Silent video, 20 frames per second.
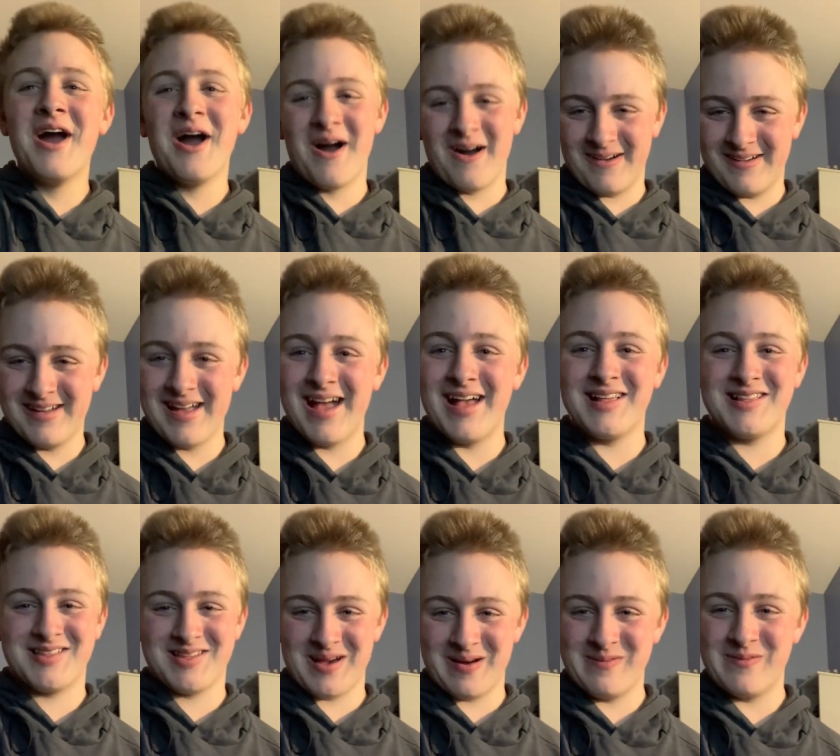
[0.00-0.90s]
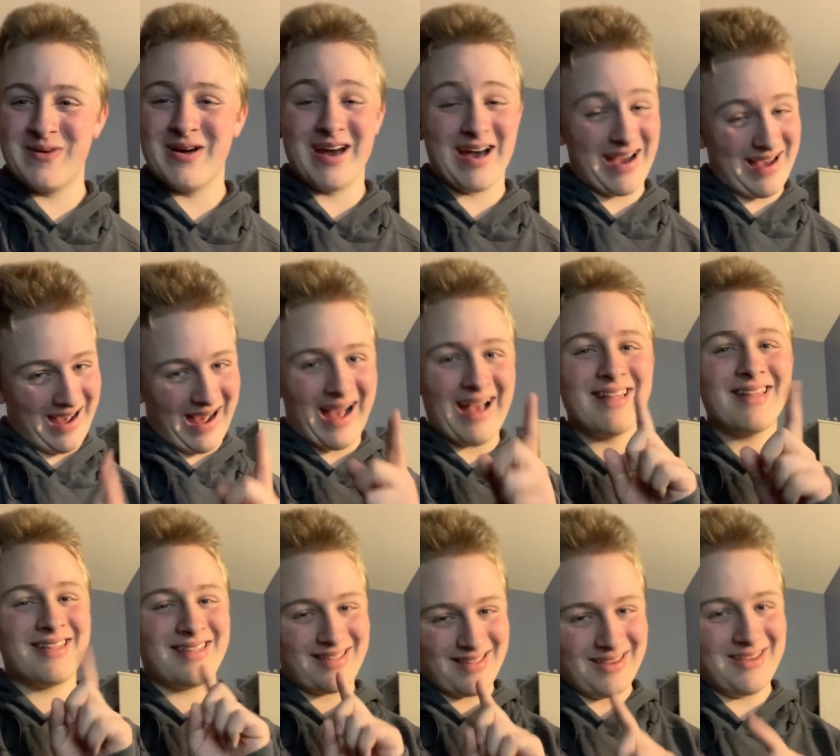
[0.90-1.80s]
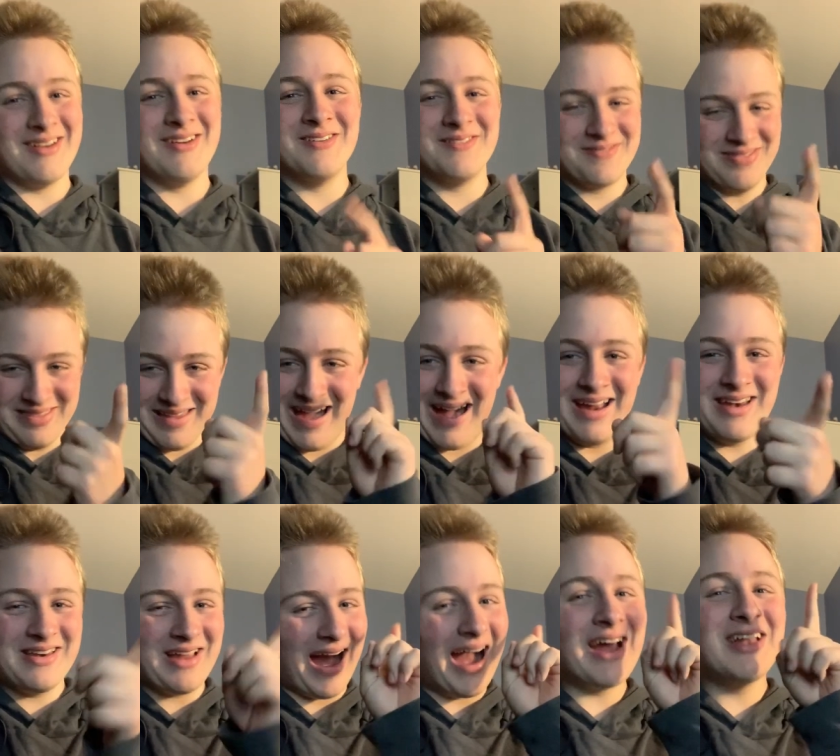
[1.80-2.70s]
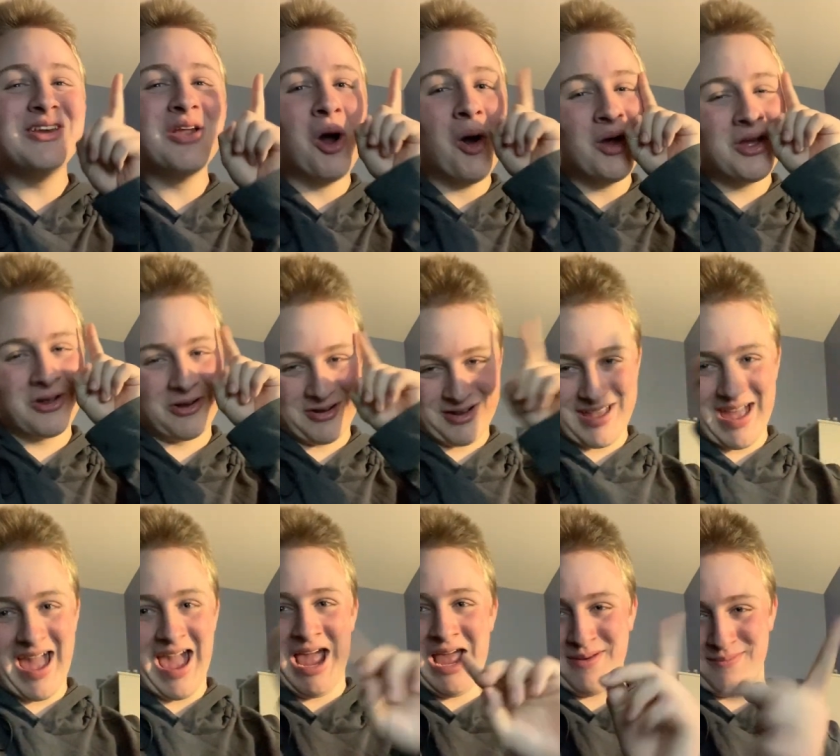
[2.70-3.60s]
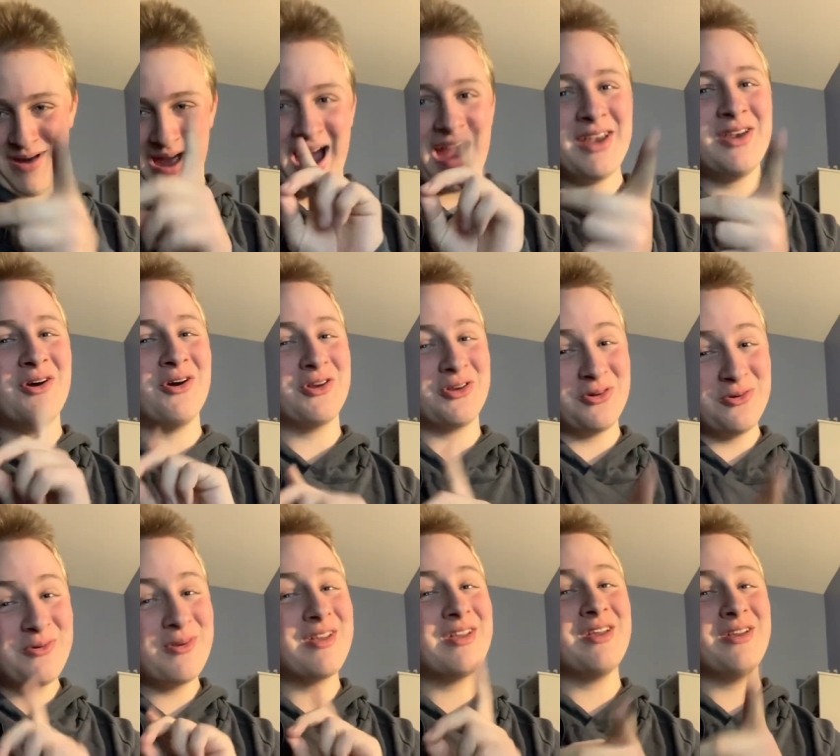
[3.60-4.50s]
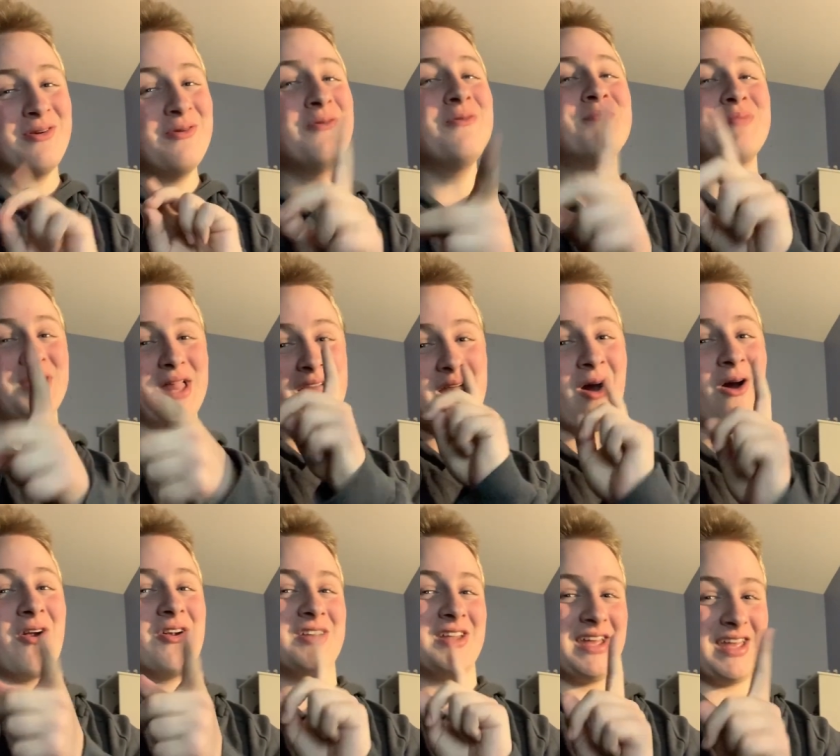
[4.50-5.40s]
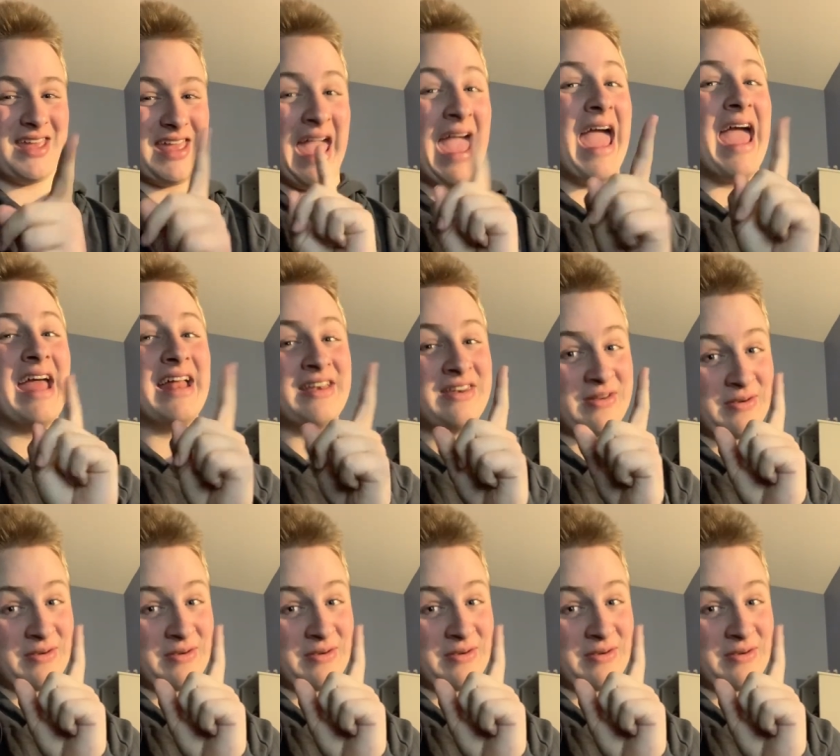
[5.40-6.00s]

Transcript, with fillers: Okay, Subway, I, I see you. I, I know your game. I know you, you play hard to get.